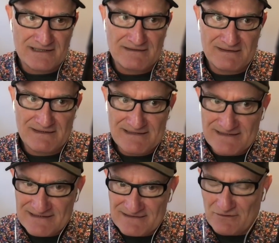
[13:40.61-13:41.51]
And this
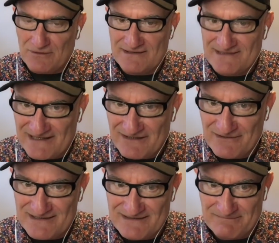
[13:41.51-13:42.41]
isn't all a secret.
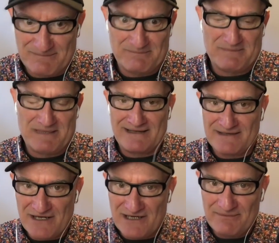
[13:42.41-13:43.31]
It's out in
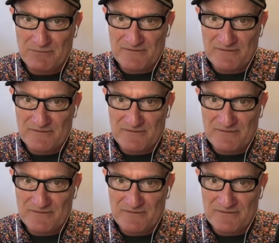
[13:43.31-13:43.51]
the open.